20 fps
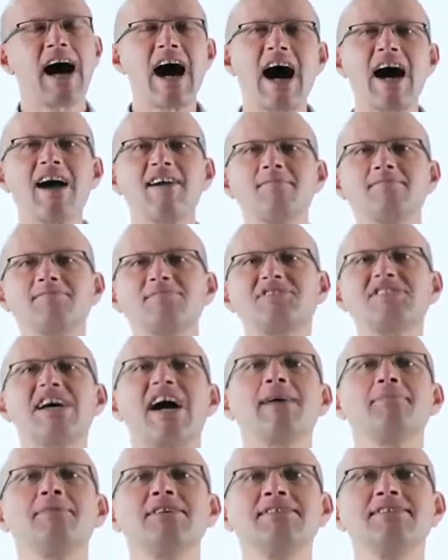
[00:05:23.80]
I'm
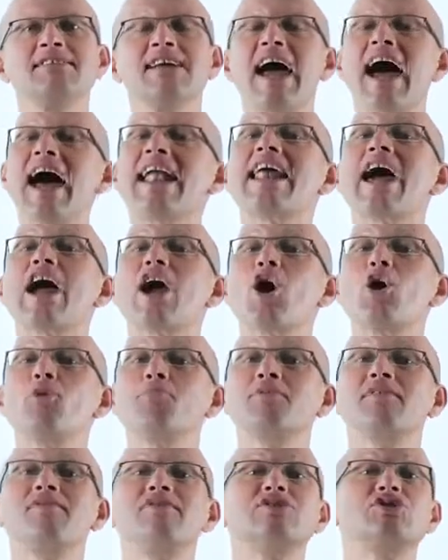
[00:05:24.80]
Simon, and I
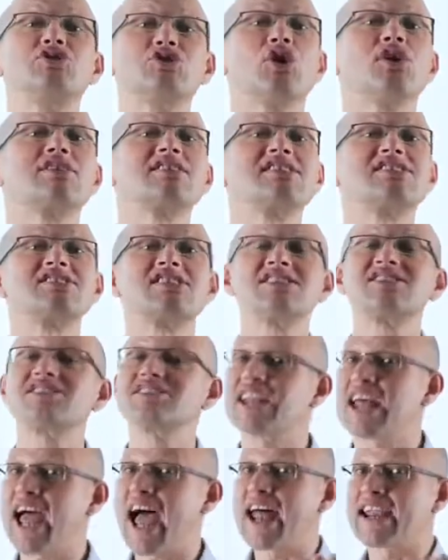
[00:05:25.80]
hope you've enjoyed this
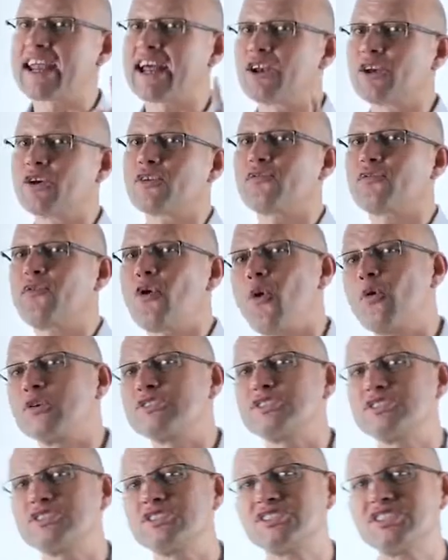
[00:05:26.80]
lesson, and I look forward
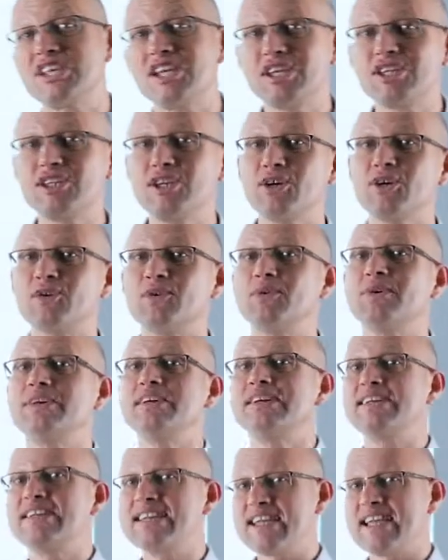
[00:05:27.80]
to seeing you
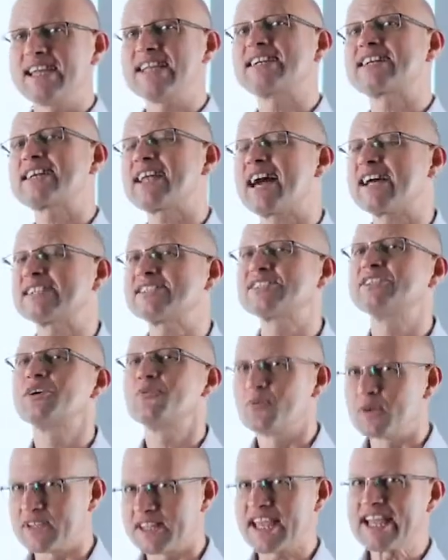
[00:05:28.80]
in class
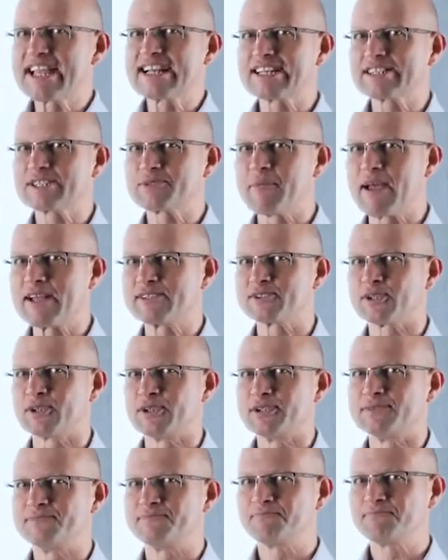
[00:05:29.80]
with English
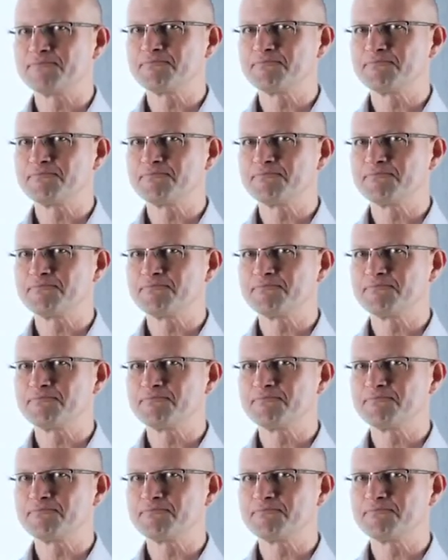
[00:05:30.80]
Mentor.